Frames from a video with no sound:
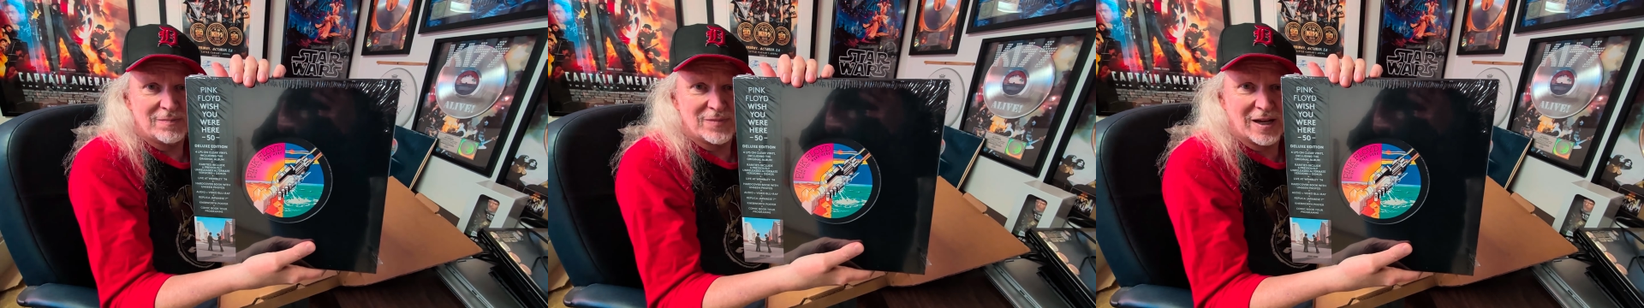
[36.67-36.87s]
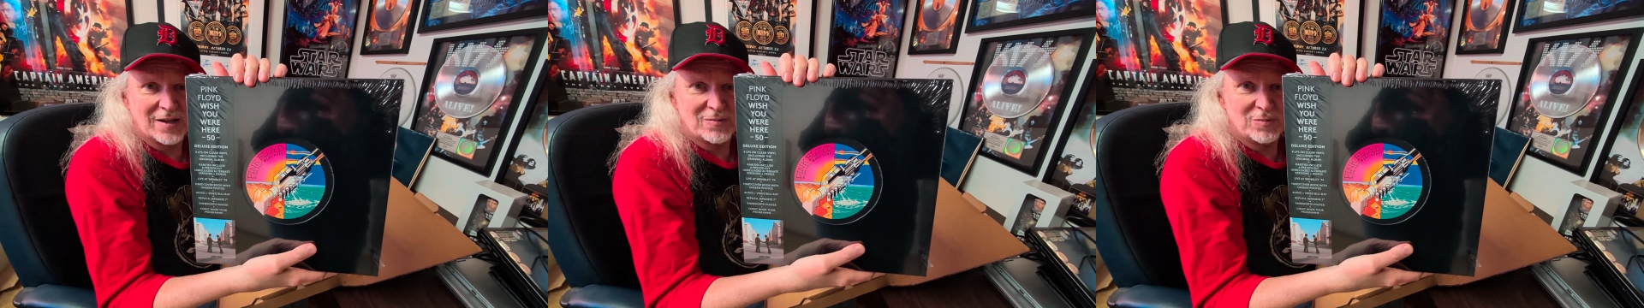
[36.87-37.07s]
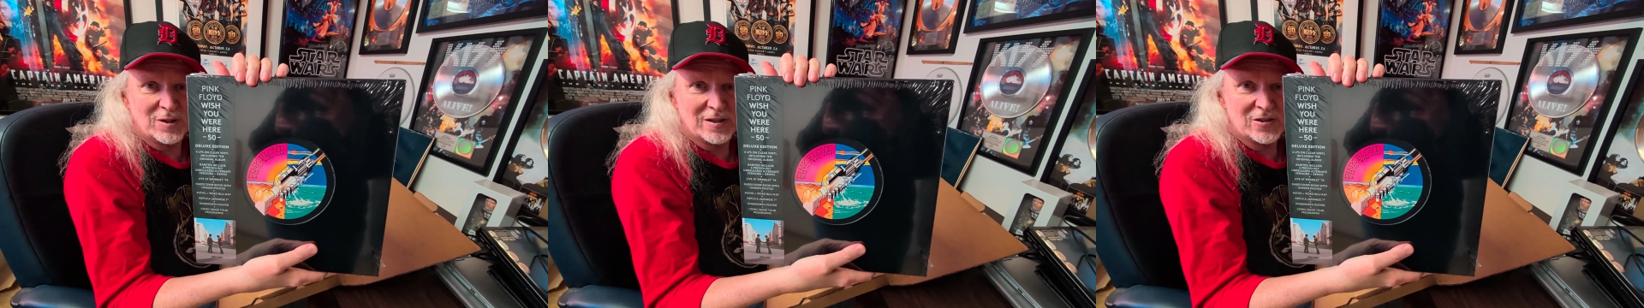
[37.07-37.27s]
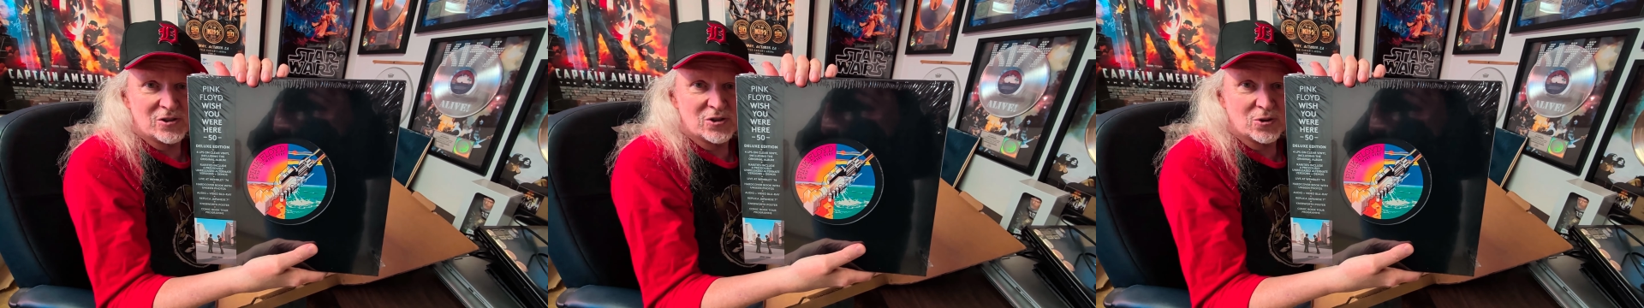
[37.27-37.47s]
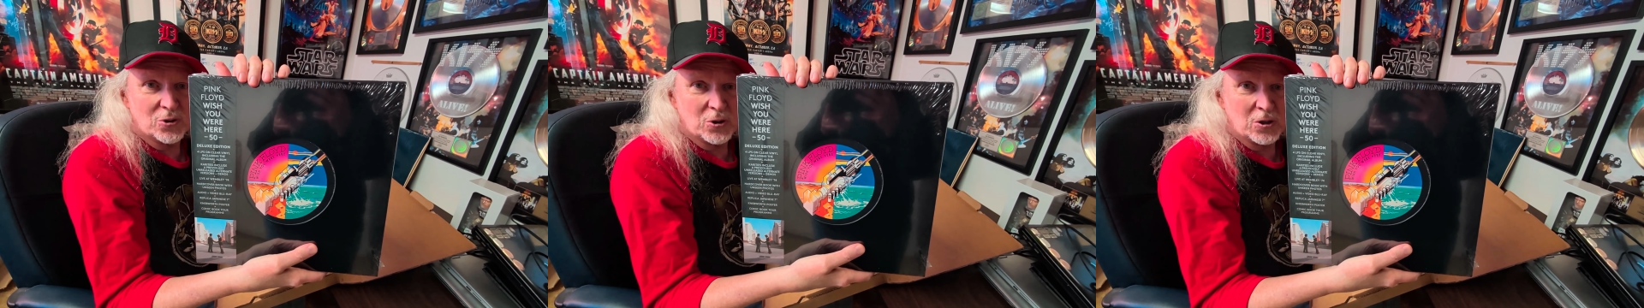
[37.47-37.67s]
not really
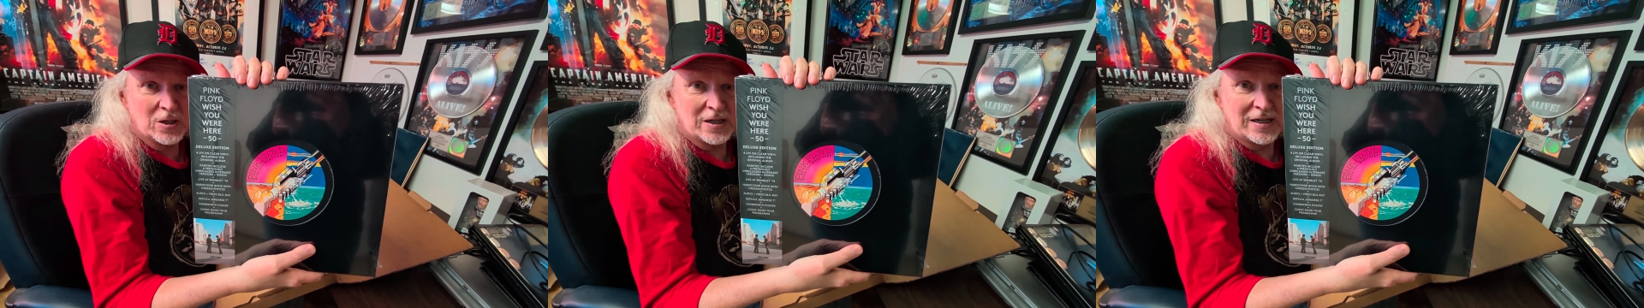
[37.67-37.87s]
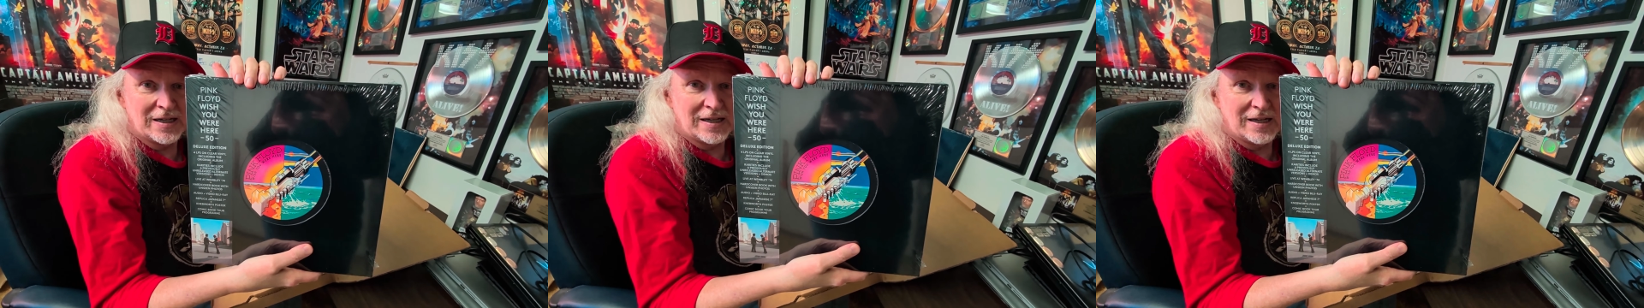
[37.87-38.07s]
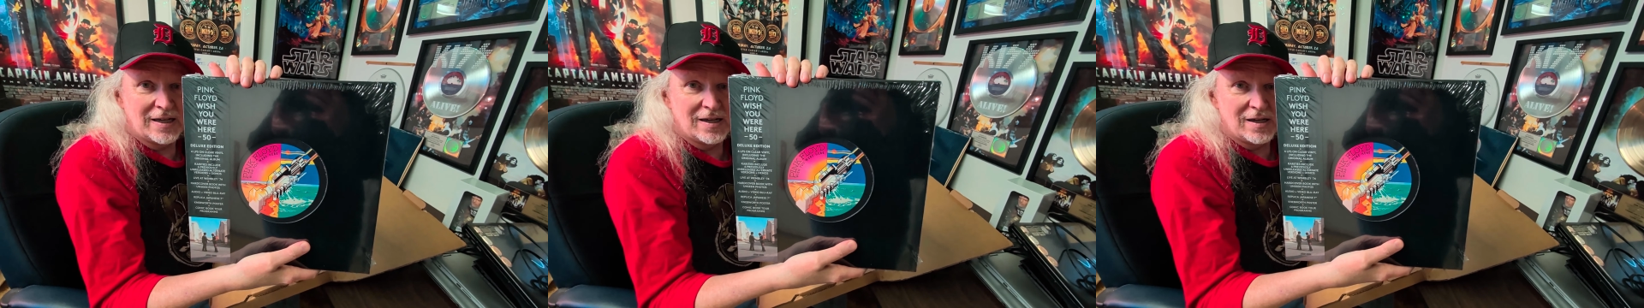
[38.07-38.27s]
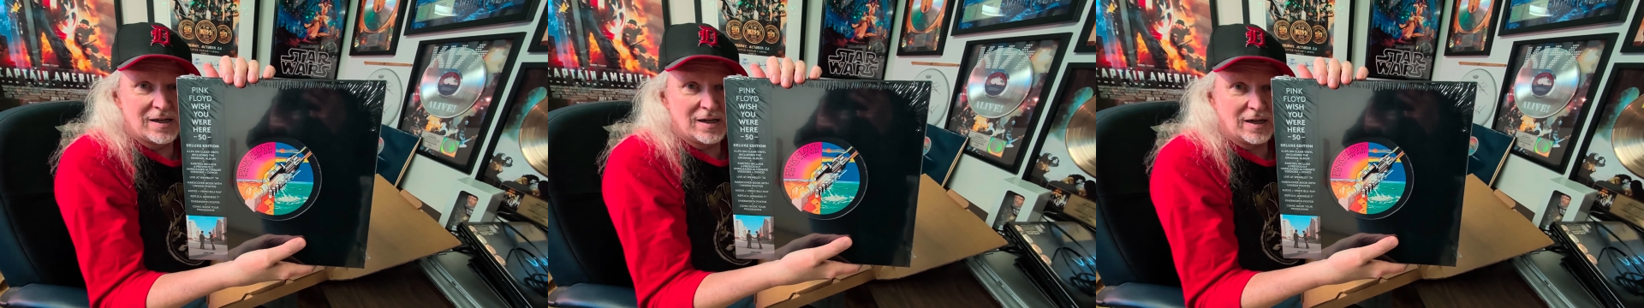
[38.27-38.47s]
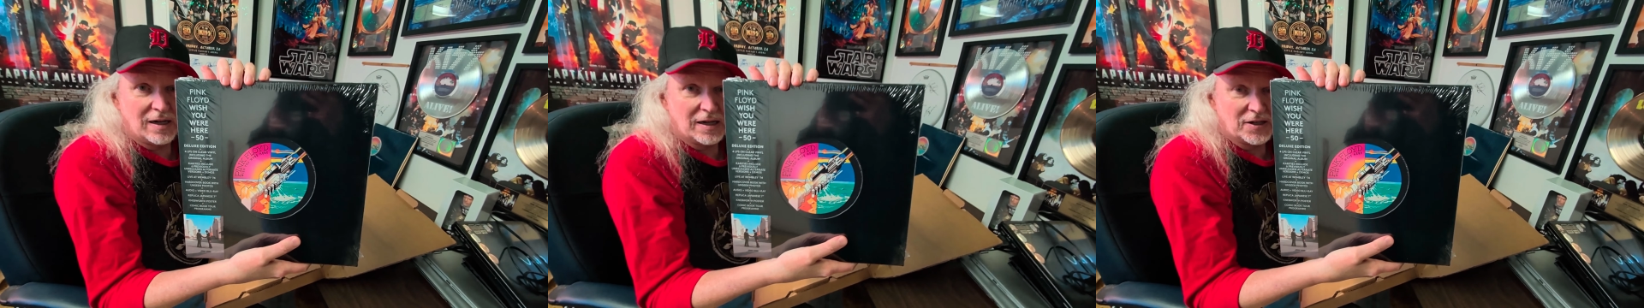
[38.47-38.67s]
sure,
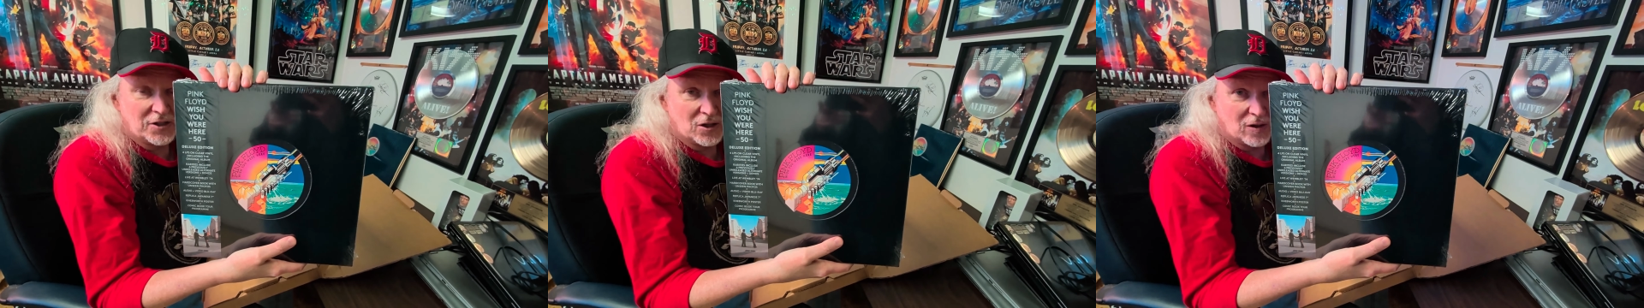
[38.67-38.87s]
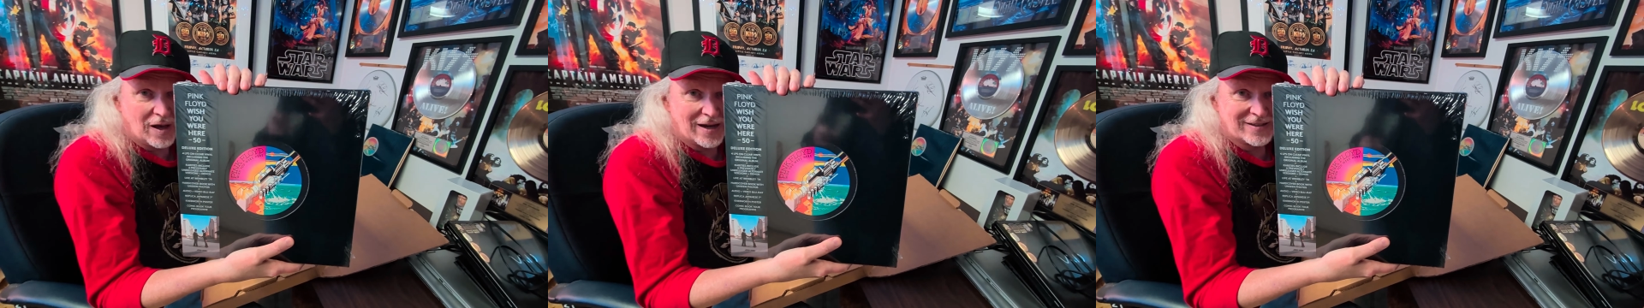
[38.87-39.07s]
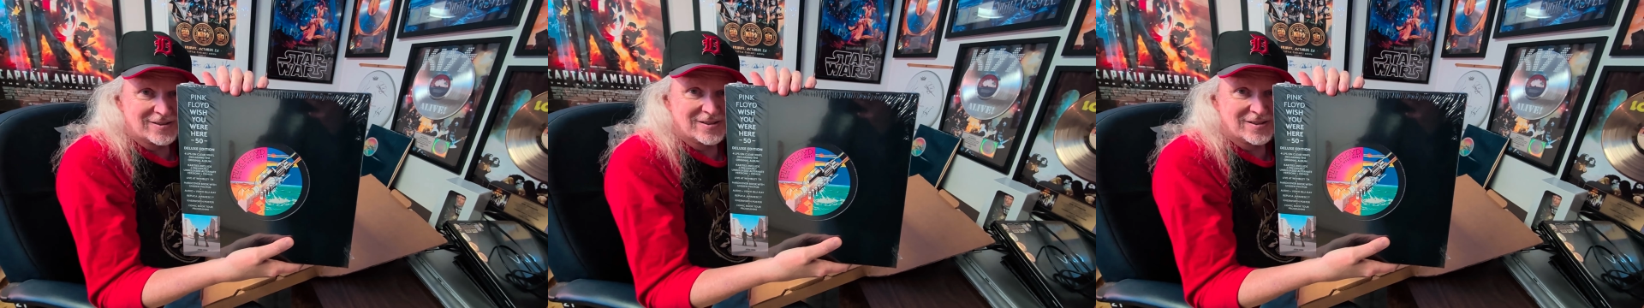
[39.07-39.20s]
Deluxe